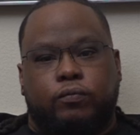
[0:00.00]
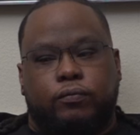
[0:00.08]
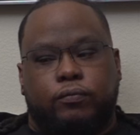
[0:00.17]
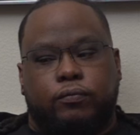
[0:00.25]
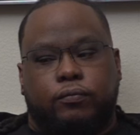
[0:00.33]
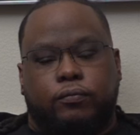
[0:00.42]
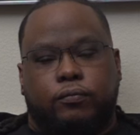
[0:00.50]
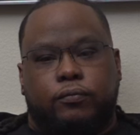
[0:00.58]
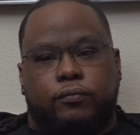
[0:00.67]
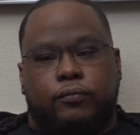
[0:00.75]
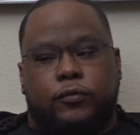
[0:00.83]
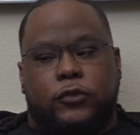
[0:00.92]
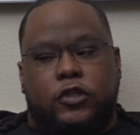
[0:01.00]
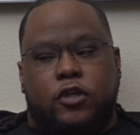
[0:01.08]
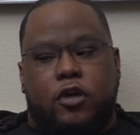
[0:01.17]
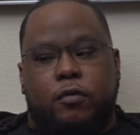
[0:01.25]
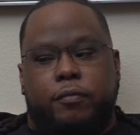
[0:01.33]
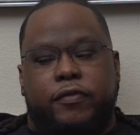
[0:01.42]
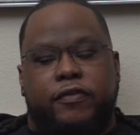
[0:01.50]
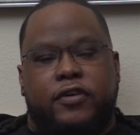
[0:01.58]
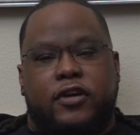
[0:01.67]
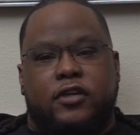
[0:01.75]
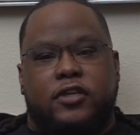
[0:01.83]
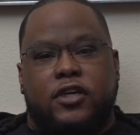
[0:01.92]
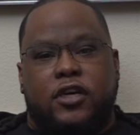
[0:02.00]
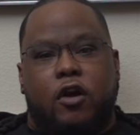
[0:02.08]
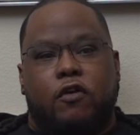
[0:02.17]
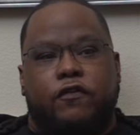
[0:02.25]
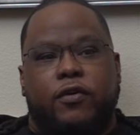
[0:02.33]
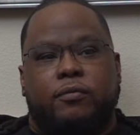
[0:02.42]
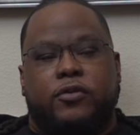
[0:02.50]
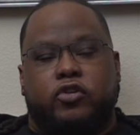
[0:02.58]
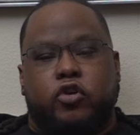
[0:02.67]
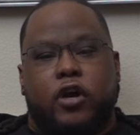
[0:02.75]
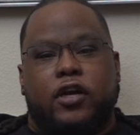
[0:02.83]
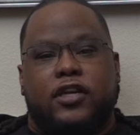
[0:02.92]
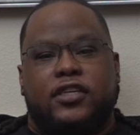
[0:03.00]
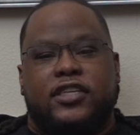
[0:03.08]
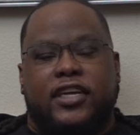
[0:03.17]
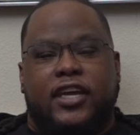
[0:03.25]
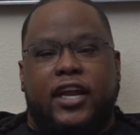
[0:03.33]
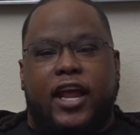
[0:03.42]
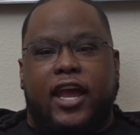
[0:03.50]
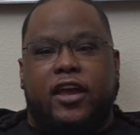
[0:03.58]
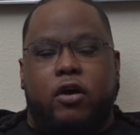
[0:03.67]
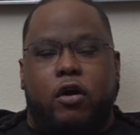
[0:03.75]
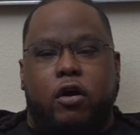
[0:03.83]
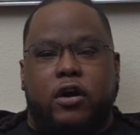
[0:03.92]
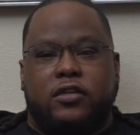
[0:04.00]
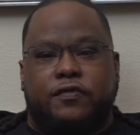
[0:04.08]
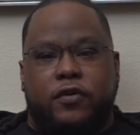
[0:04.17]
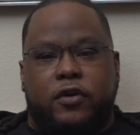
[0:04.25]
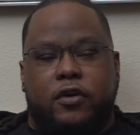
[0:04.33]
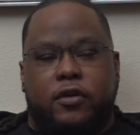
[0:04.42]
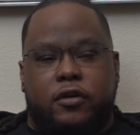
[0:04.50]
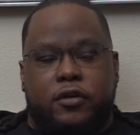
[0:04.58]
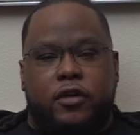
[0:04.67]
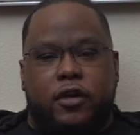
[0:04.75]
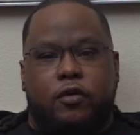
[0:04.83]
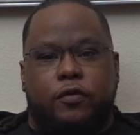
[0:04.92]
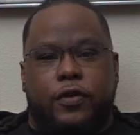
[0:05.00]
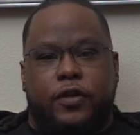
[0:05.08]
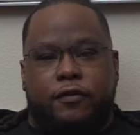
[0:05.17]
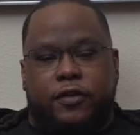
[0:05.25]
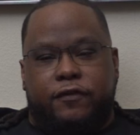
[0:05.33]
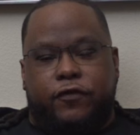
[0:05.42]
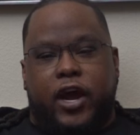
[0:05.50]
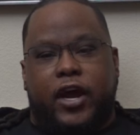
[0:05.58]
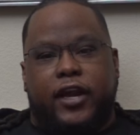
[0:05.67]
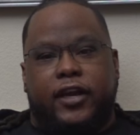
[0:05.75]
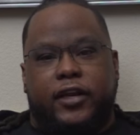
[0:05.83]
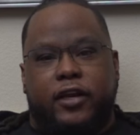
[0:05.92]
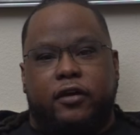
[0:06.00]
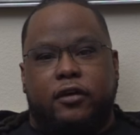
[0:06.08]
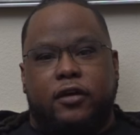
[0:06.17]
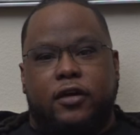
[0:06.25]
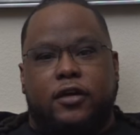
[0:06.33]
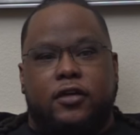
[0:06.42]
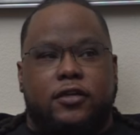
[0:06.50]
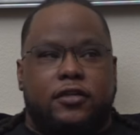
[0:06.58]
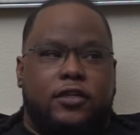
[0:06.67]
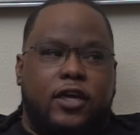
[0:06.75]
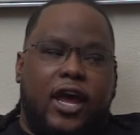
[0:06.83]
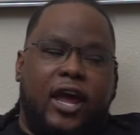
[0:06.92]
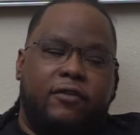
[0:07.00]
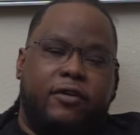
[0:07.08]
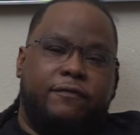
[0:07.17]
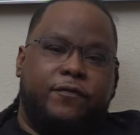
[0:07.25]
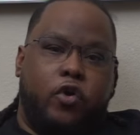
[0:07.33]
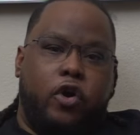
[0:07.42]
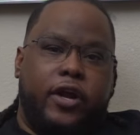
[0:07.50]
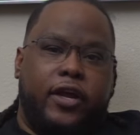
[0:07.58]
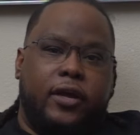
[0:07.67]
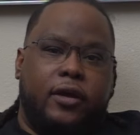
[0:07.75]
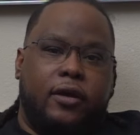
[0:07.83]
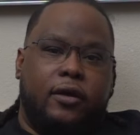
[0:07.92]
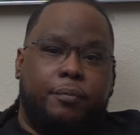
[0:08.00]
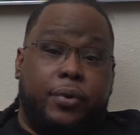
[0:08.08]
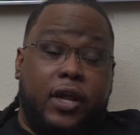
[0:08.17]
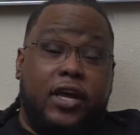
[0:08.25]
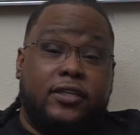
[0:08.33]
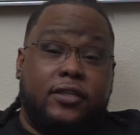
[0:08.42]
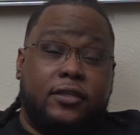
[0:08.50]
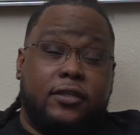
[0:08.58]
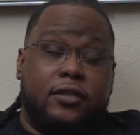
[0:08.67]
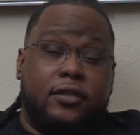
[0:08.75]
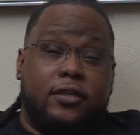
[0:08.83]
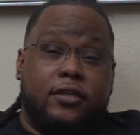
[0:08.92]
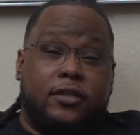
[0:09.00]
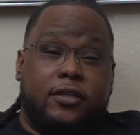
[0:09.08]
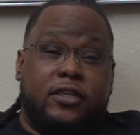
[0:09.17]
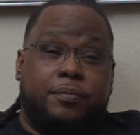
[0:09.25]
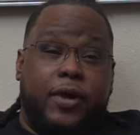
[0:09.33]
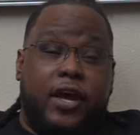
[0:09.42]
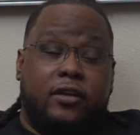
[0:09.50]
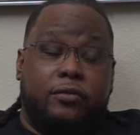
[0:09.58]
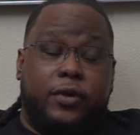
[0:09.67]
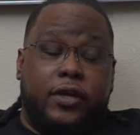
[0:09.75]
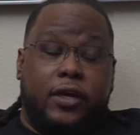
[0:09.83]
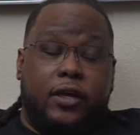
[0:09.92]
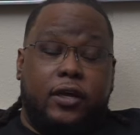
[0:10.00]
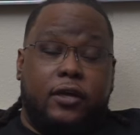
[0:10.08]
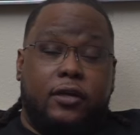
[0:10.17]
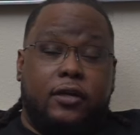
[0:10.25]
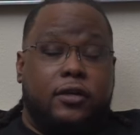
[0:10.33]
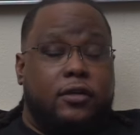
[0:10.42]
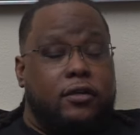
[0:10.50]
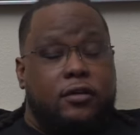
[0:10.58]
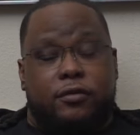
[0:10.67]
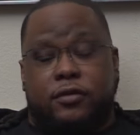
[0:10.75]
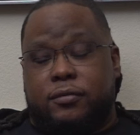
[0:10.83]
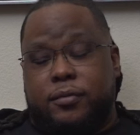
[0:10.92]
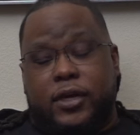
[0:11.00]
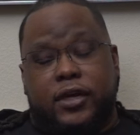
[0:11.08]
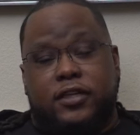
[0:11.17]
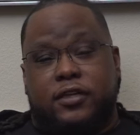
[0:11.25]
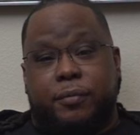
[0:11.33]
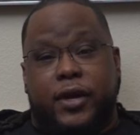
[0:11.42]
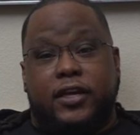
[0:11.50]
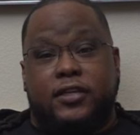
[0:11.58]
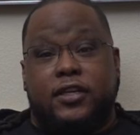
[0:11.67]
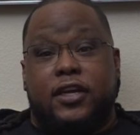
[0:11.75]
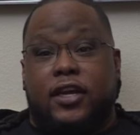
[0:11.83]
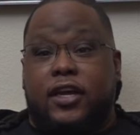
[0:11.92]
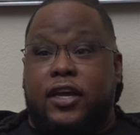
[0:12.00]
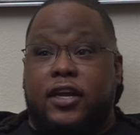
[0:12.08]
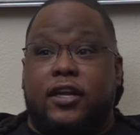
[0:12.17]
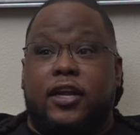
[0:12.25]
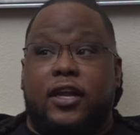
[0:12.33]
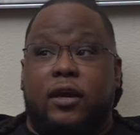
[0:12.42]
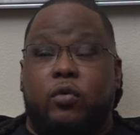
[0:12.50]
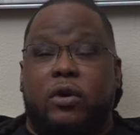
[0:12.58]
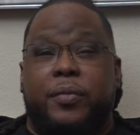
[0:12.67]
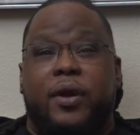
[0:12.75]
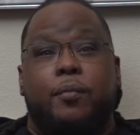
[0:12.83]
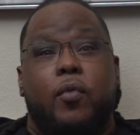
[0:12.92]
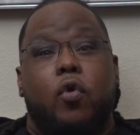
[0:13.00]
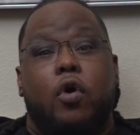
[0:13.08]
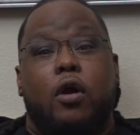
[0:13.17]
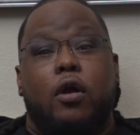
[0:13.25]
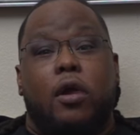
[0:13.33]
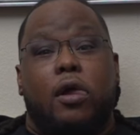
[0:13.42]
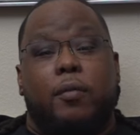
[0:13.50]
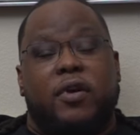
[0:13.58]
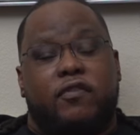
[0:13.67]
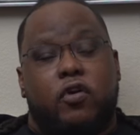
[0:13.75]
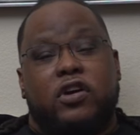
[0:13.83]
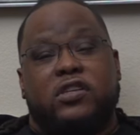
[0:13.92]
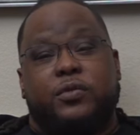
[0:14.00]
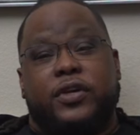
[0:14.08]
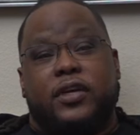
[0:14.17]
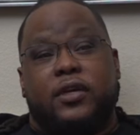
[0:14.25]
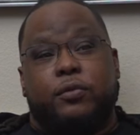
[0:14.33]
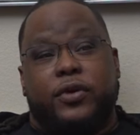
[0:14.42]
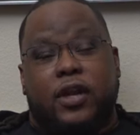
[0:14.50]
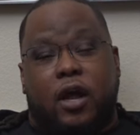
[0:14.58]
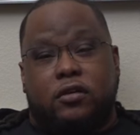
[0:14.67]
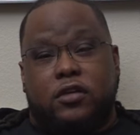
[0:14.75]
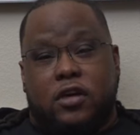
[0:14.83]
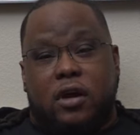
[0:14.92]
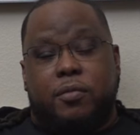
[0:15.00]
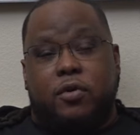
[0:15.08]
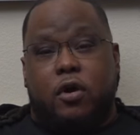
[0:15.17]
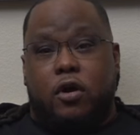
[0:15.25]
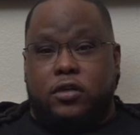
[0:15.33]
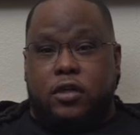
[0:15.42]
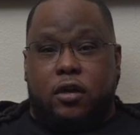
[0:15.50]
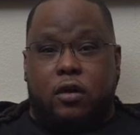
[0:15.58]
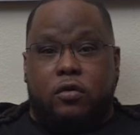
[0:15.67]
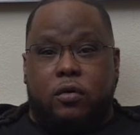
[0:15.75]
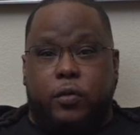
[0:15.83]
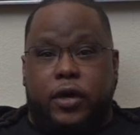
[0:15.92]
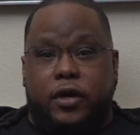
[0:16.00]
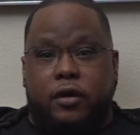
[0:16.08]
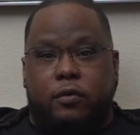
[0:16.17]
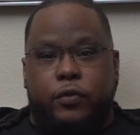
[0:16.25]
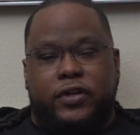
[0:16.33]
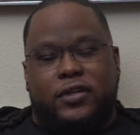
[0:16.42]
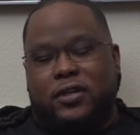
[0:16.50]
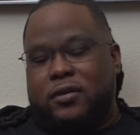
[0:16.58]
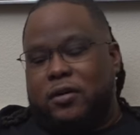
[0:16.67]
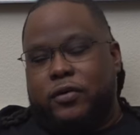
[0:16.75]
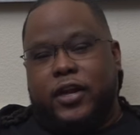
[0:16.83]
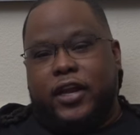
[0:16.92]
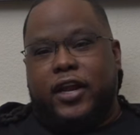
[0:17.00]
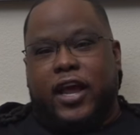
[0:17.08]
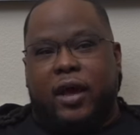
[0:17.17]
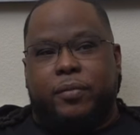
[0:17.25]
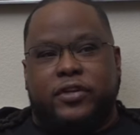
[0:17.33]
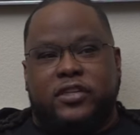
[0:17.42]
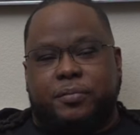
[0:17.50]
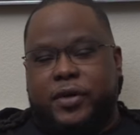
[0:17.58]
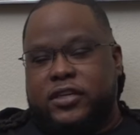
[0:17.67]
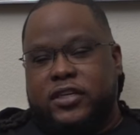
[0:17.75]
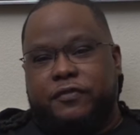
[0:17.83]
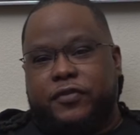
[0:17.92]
Damn. You know, to go from yeah. struggling to get eight cars for you know the, yeah. the Friday deal mm-hmm. to having forty plus mm-hmm. this past weekend, it was man, it's amazing. And it would have been more, but of course we we lost a couple cars along the way, which for you sure. know it, it happens, especially okay.